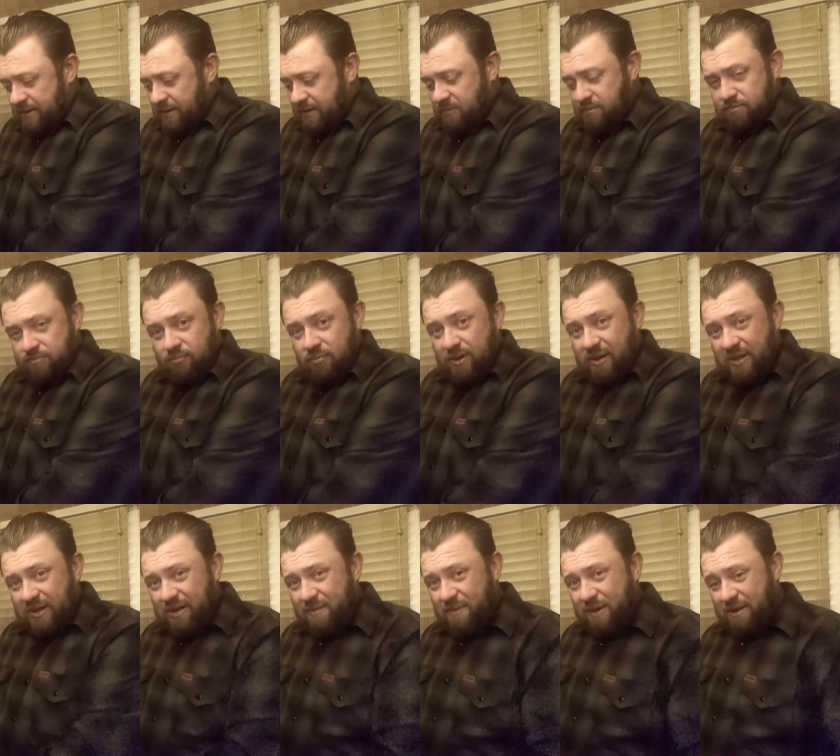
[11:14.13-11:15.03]
That's
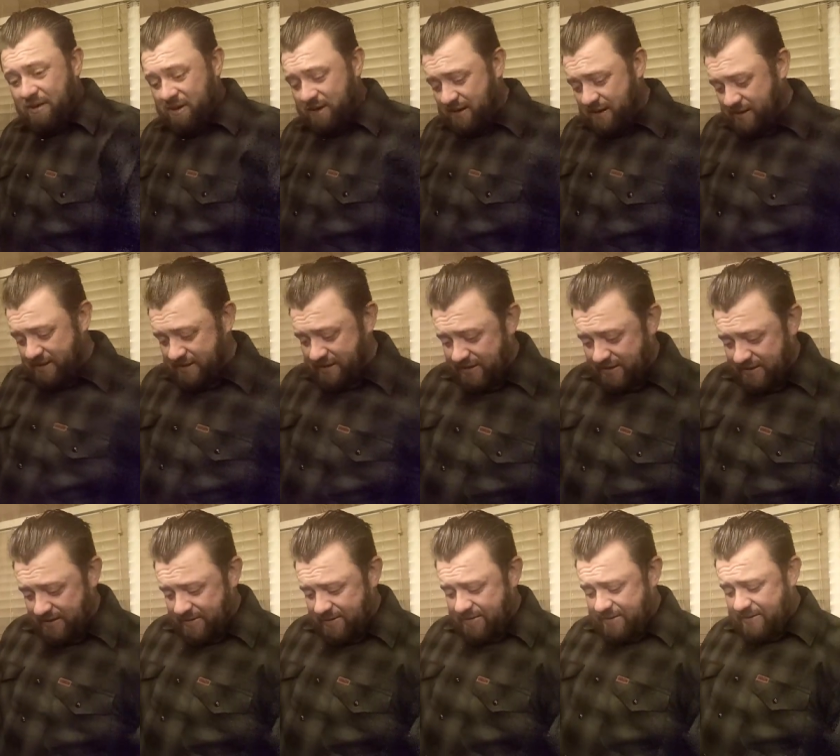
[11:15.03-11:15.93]
really about it, I
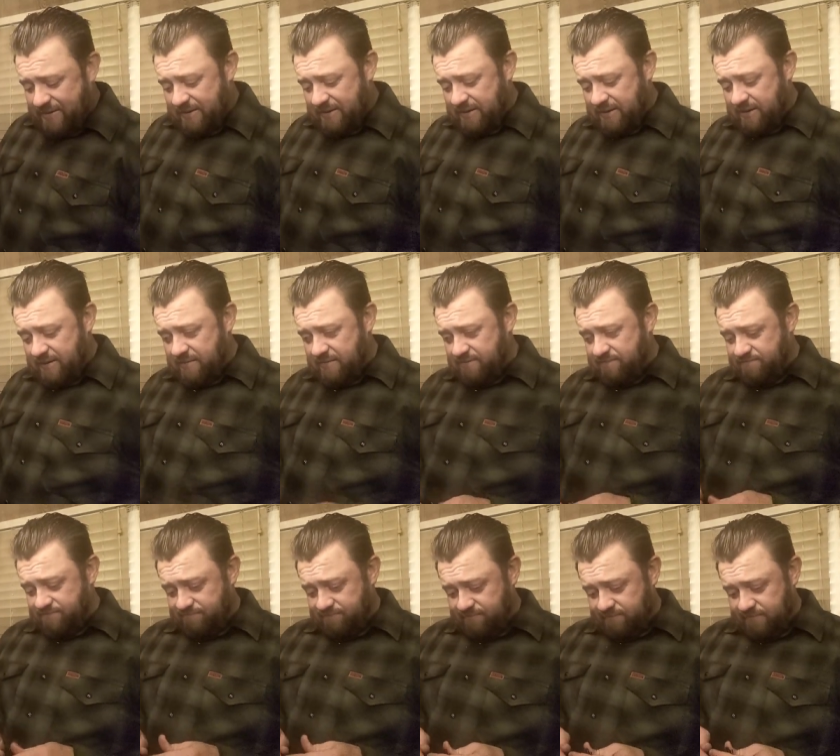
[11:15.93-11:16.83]
think.
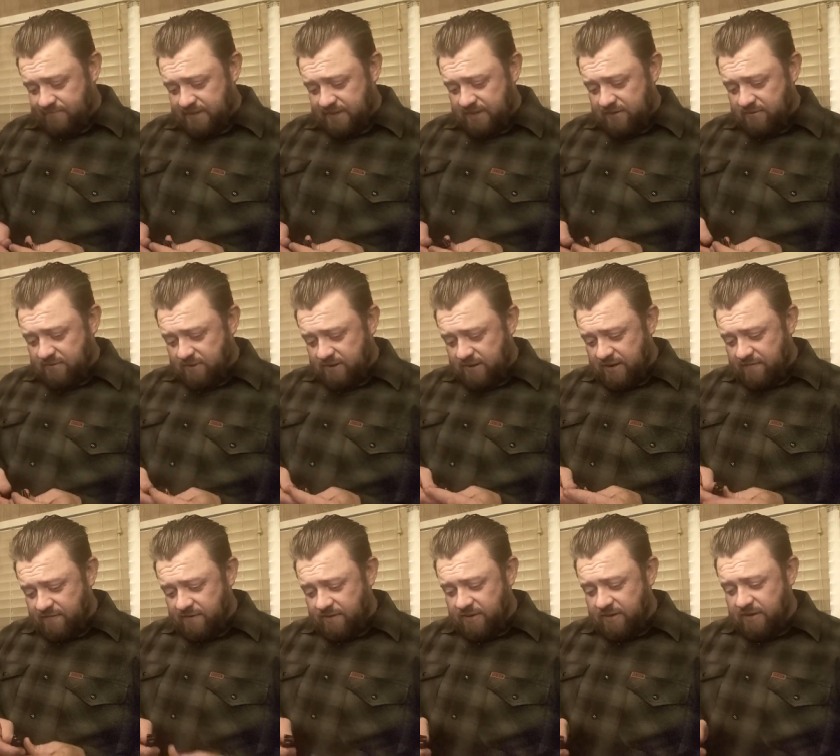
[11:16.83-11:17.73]
Um, I don't really
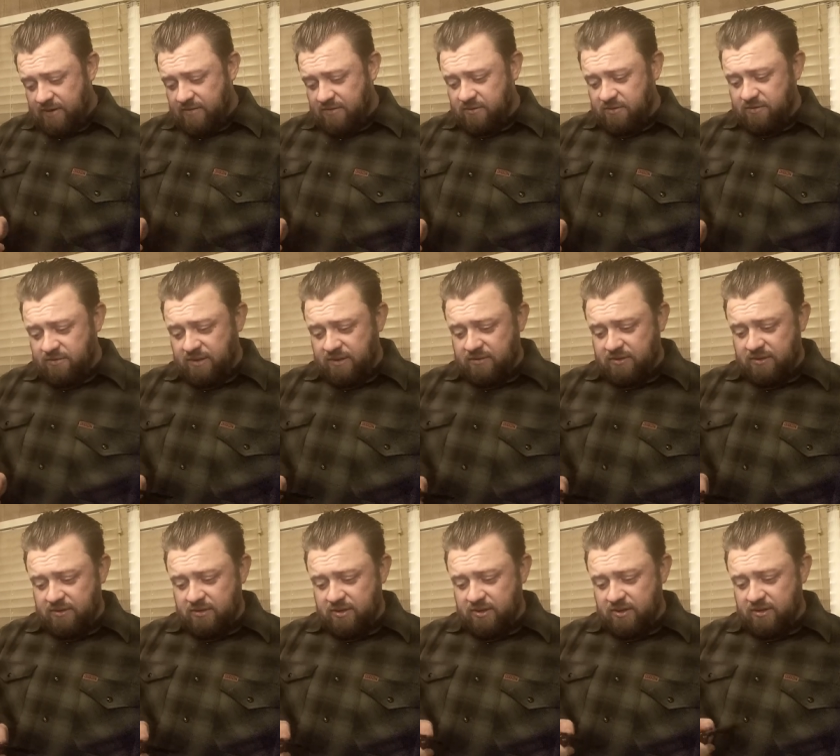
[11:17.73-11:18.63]
have anything else about
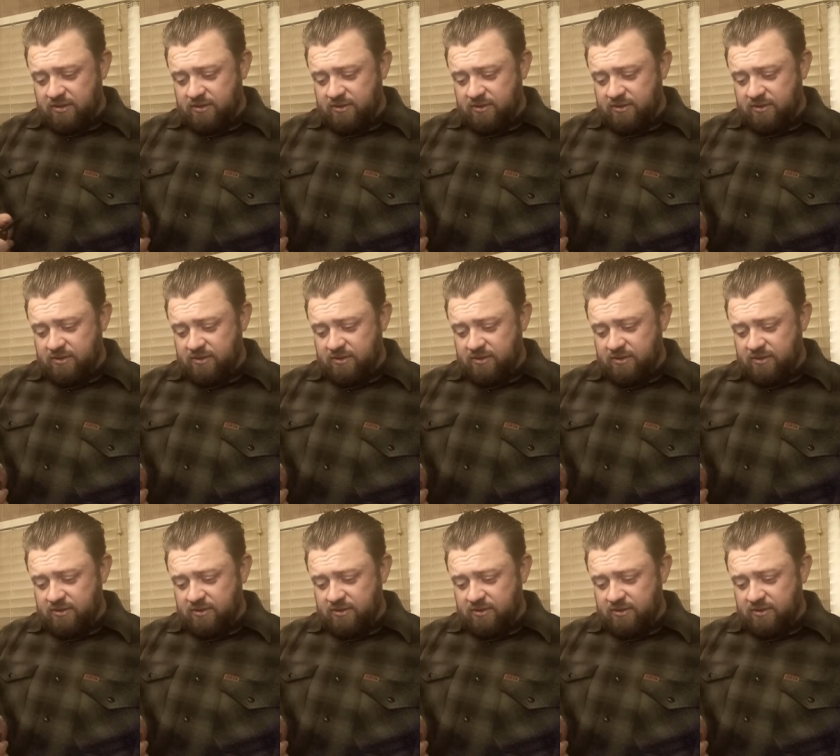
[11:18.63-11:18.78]
this thing.